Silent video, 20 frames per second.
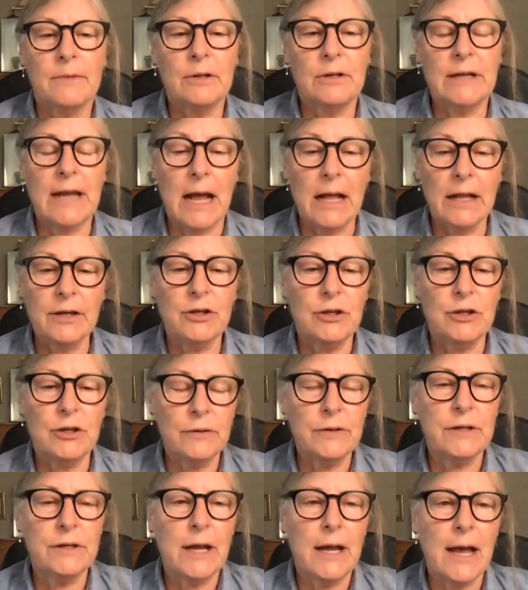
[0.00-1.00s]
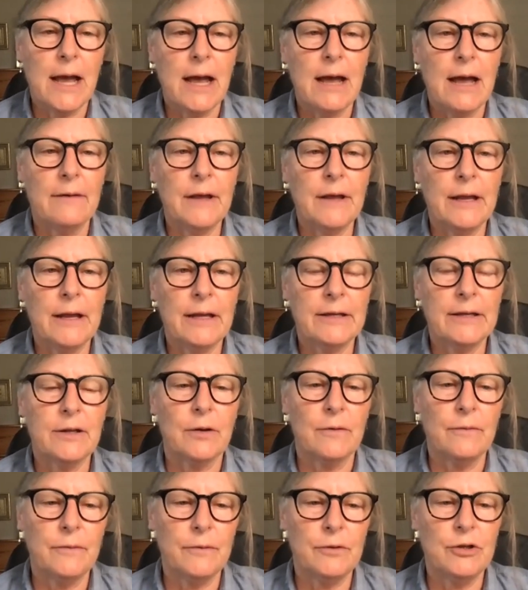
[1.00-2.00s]
Dallas used to have a
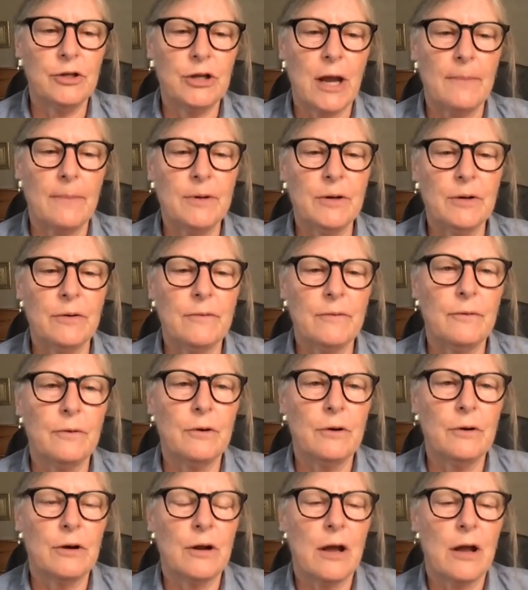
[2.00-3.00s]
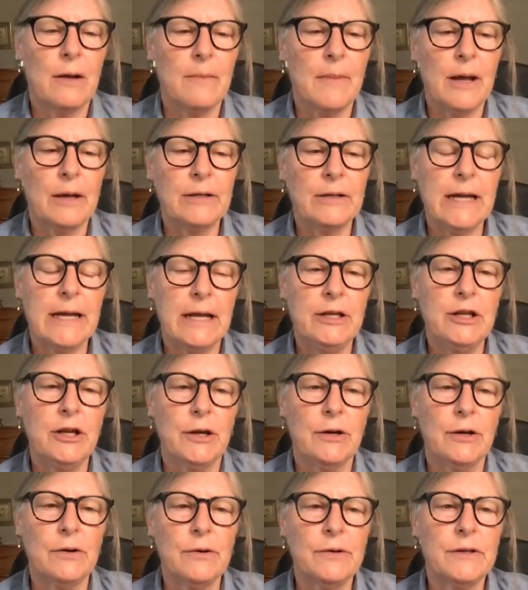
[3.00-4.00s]
slow food chapter for about 10
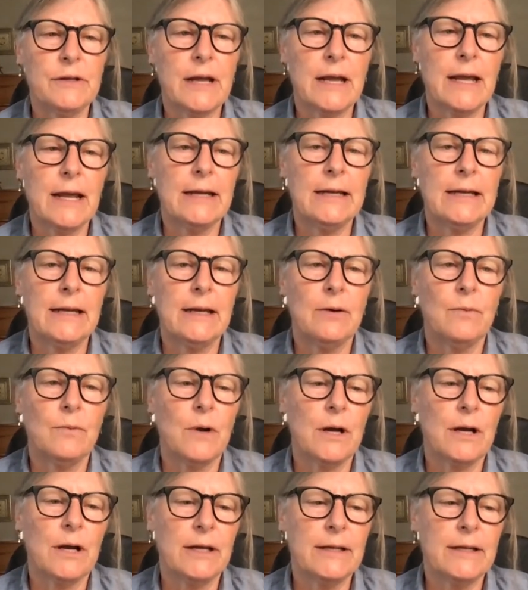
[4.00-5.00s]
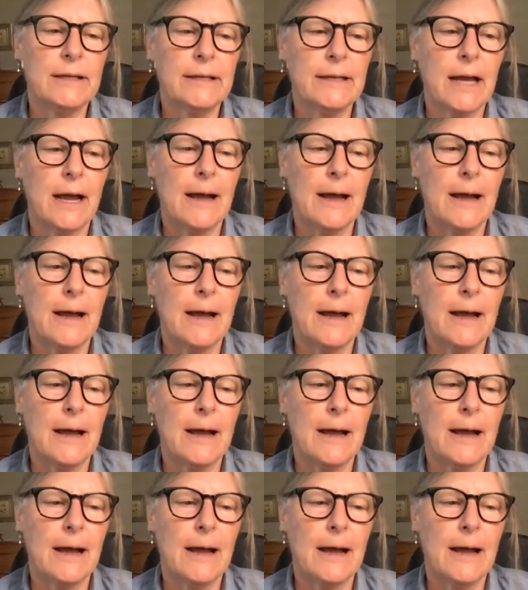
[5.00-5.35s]
years, and it was